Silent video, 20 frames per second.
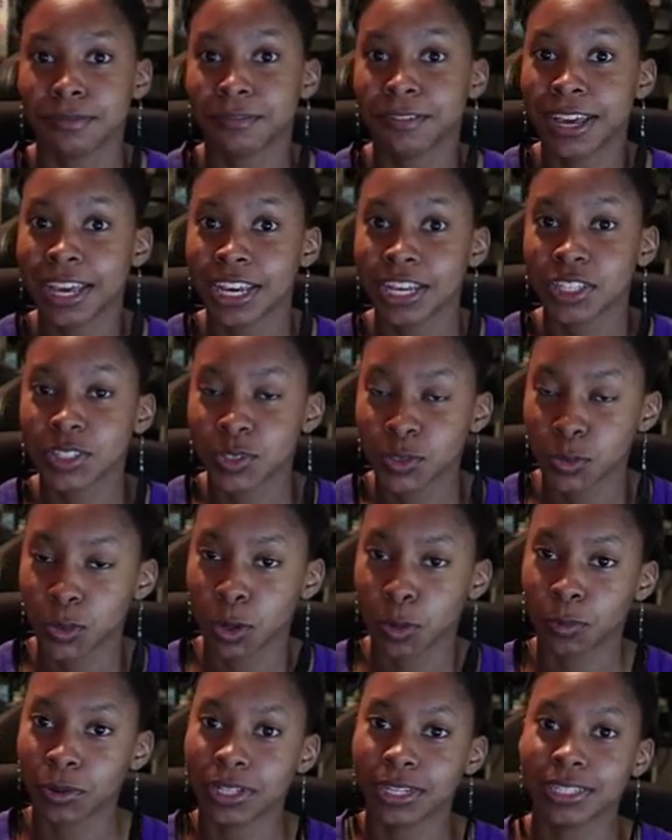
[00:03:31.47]
fans who
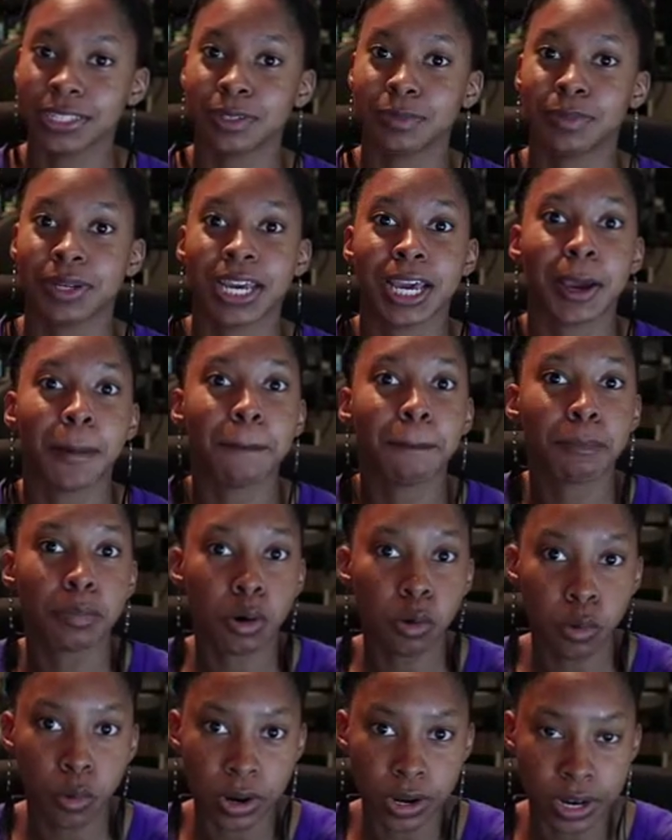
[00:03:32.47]
are willing to pay
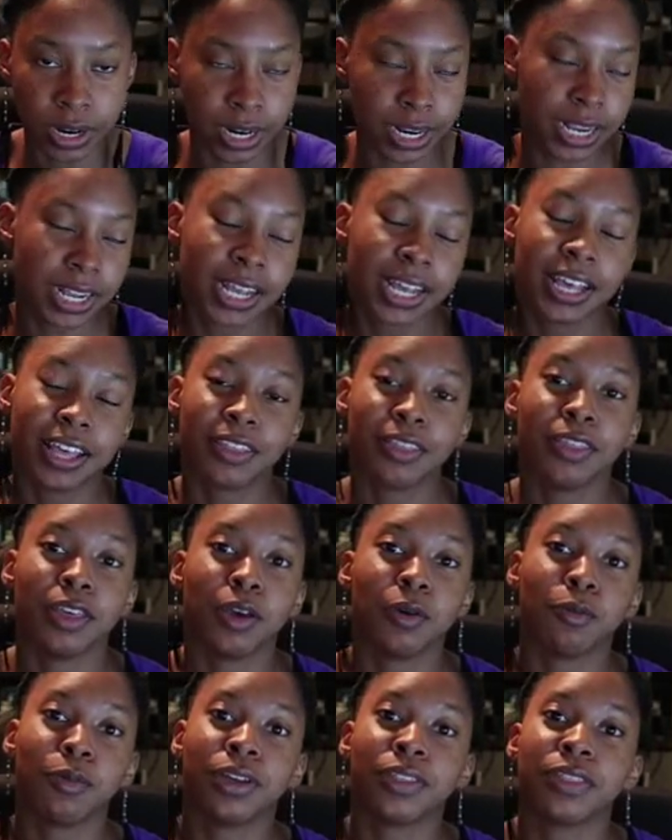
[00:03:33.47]
more
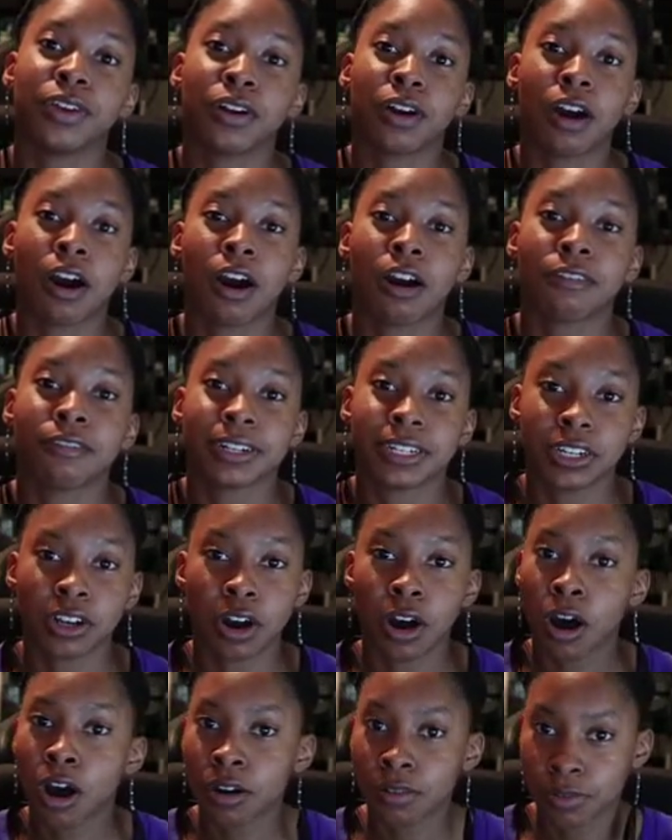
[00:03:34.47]
than what they're already
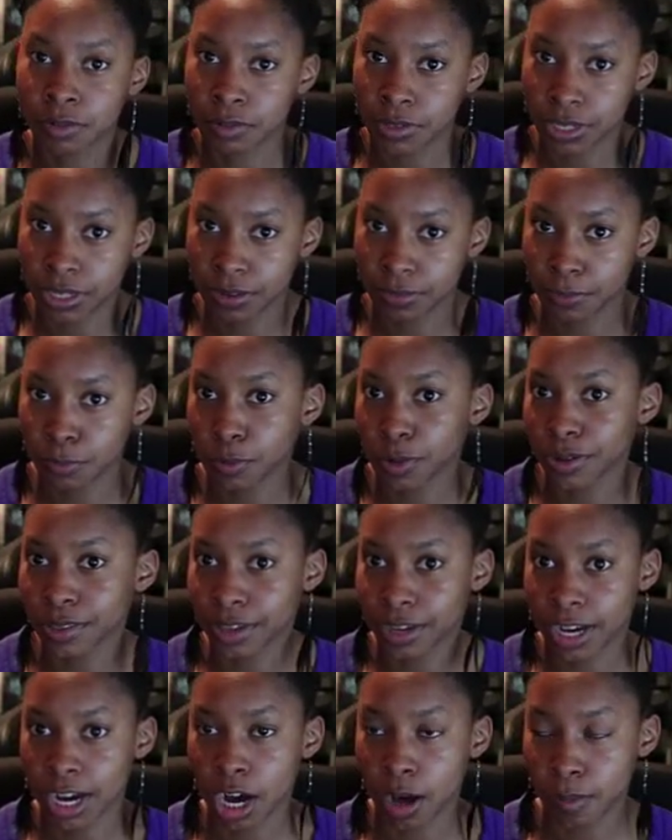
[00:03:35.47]
offering for
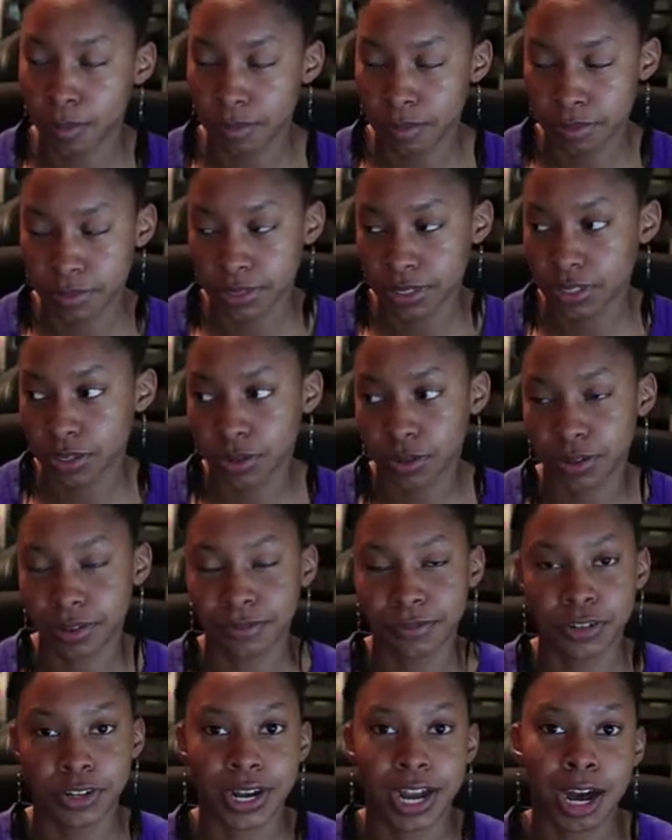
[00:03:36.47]
their albums. So
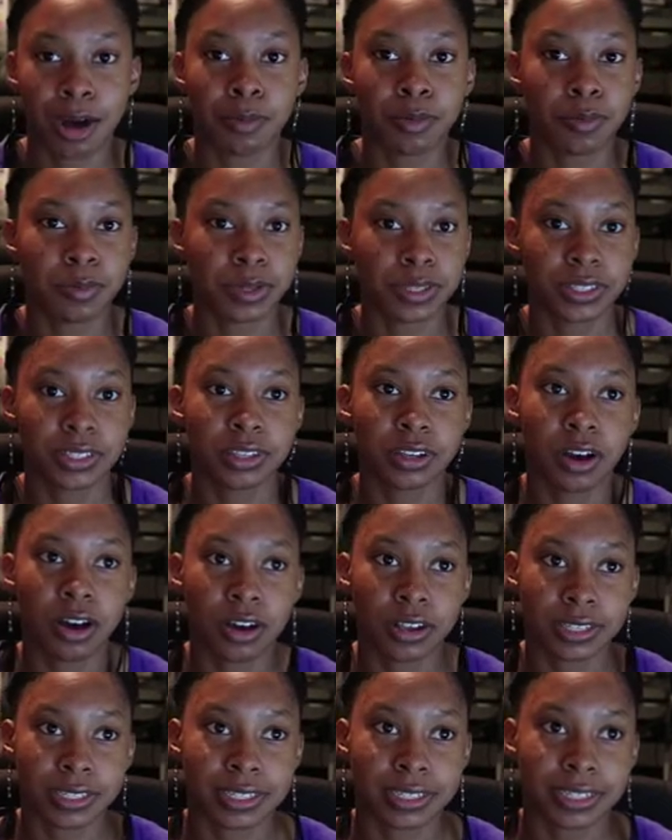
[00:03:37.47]
if your album is
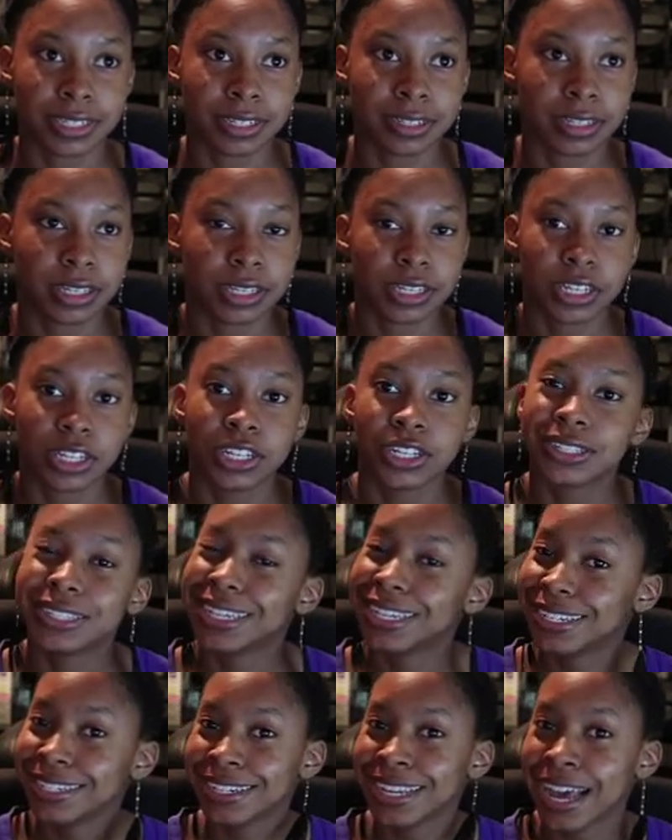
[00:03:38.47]
costing
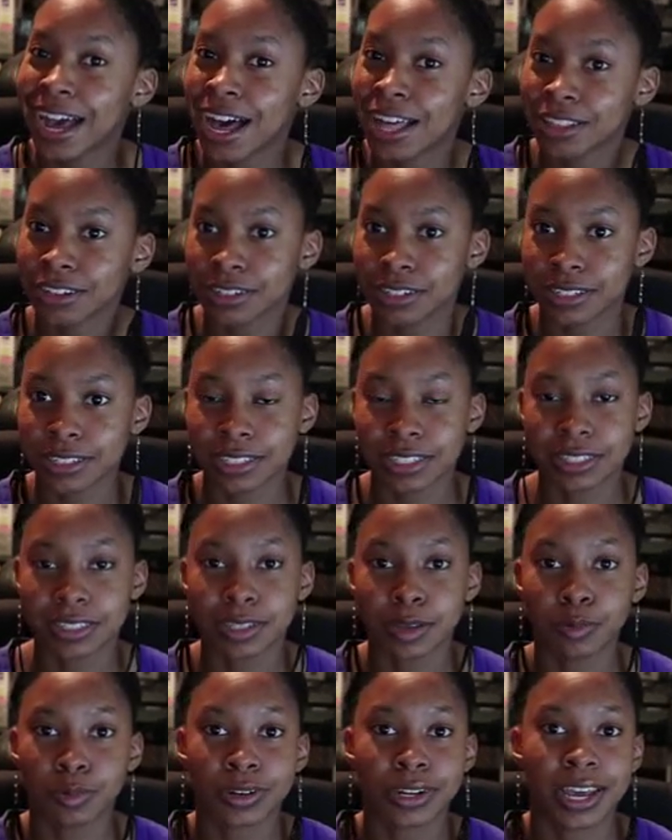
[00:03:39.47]
$10 and
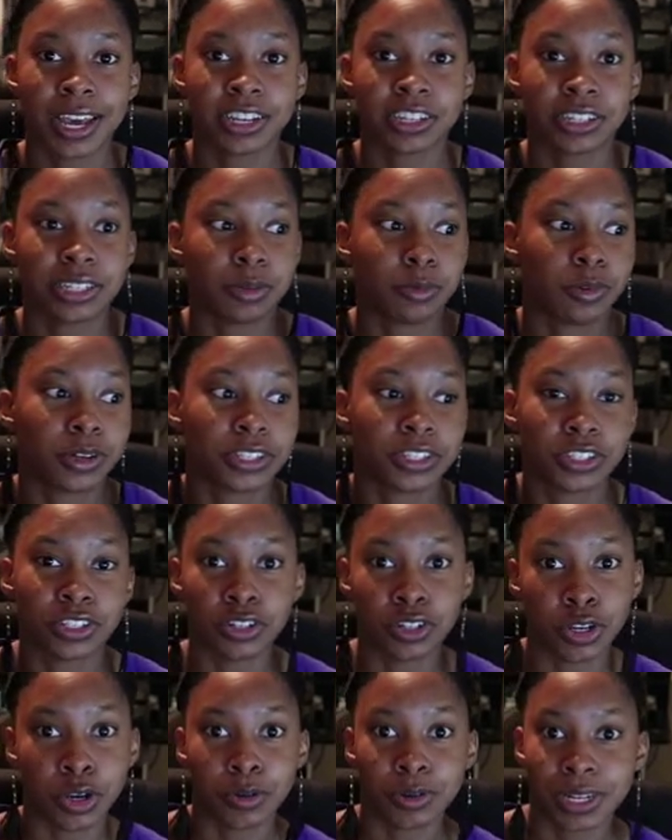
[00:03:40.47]
someone actually wants to
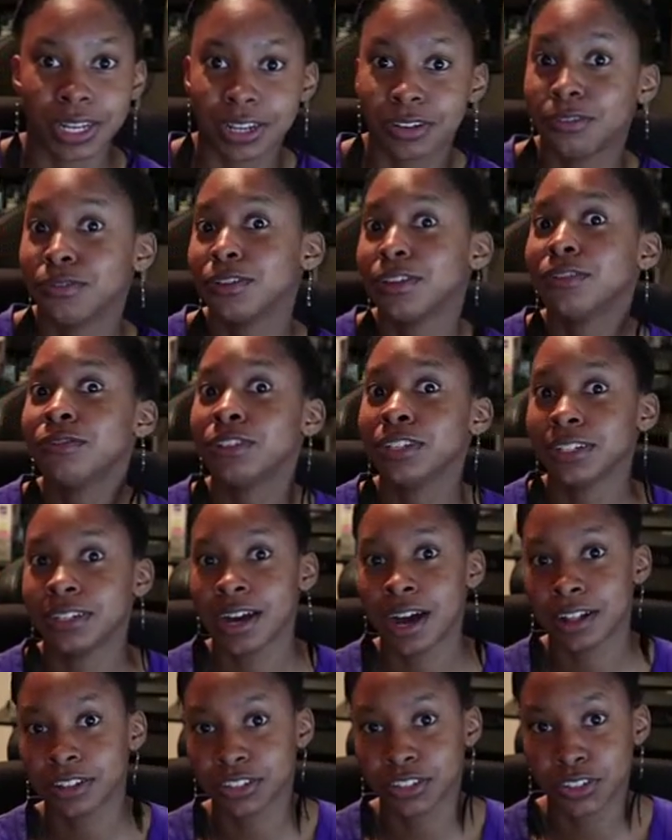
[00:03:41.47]
donate
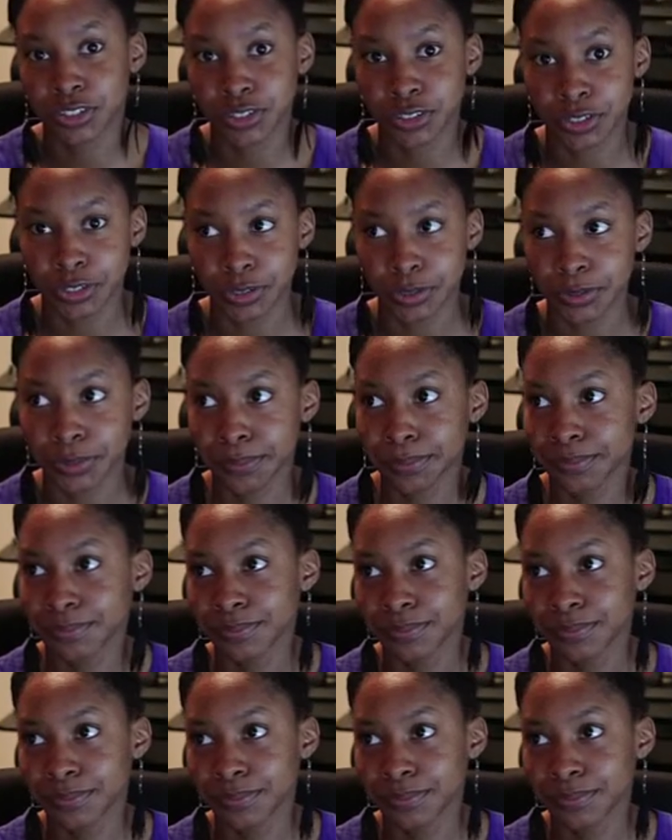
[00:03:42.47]
$50 to you,